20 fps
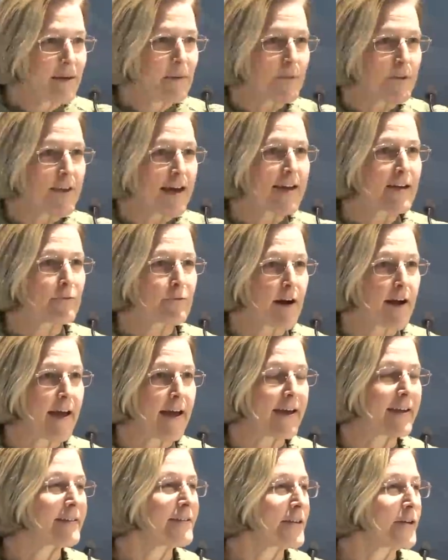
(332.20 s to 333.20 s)
with that
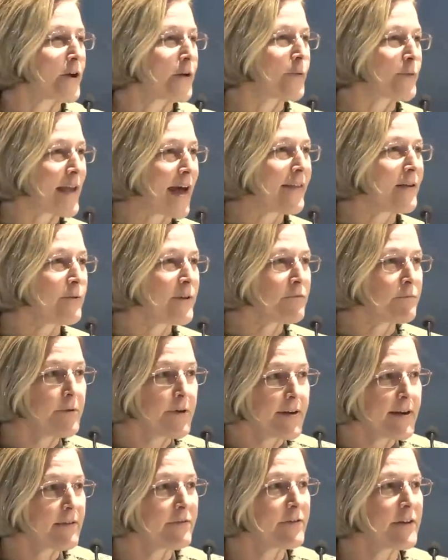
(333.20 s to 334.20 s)
array, You know, now that we've
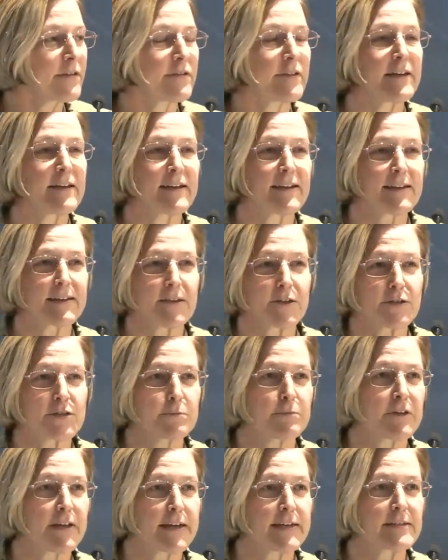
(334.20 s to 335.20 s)
put everything in those
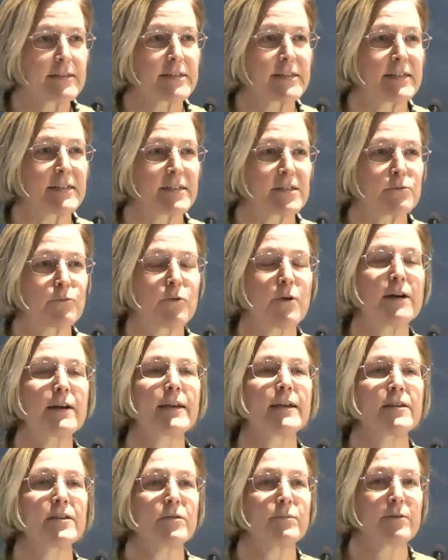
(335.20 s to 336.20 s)
places, what
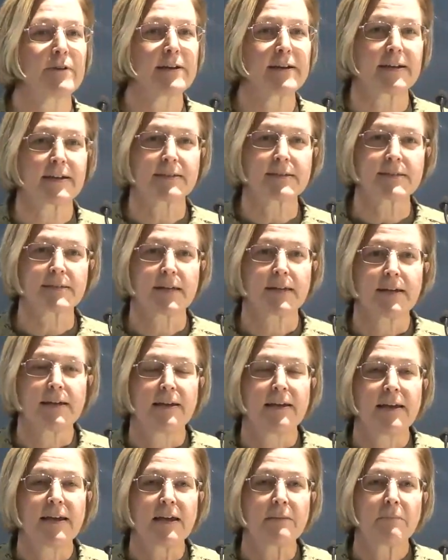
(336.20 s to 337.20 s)
can you bring us?
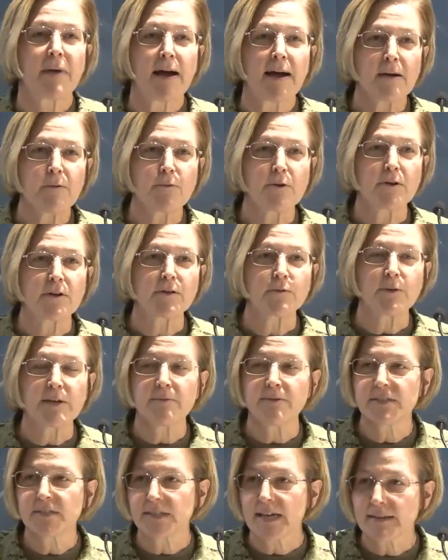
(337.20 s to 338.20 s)
In my world, we
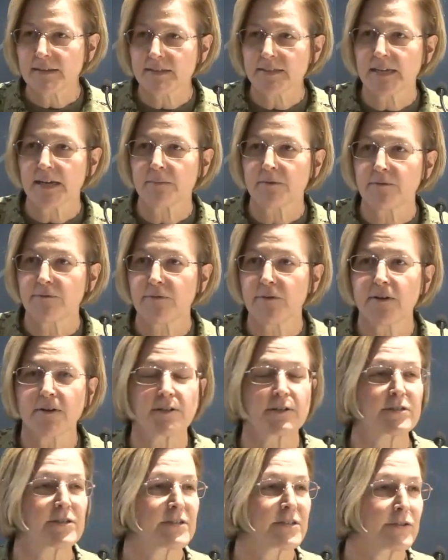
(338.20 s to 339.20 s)
would set the table
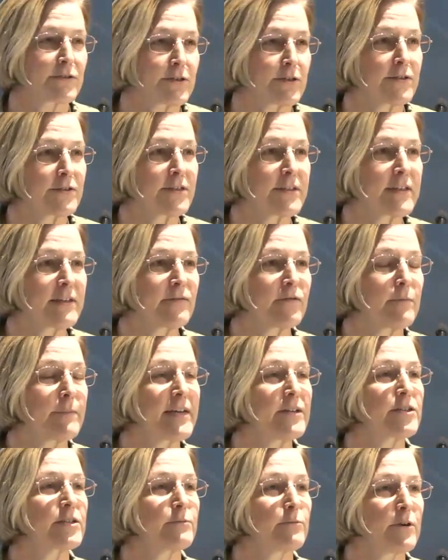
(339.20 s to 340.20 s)
first. You turn to the
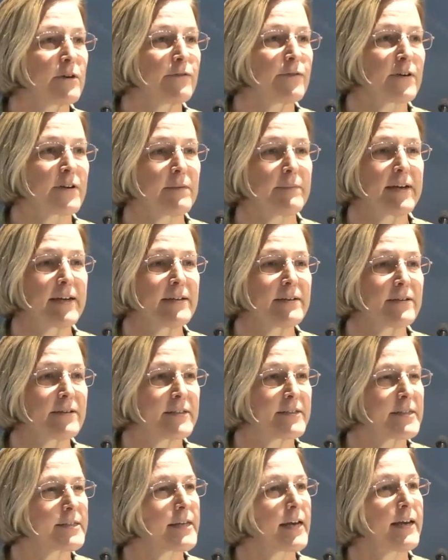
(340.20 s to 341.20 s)
information warfare commander
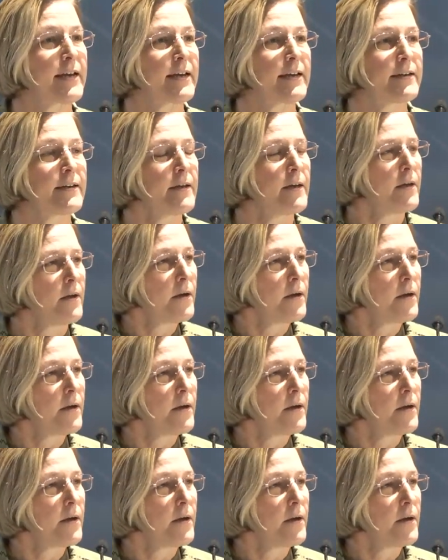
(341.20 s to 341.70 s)
and say,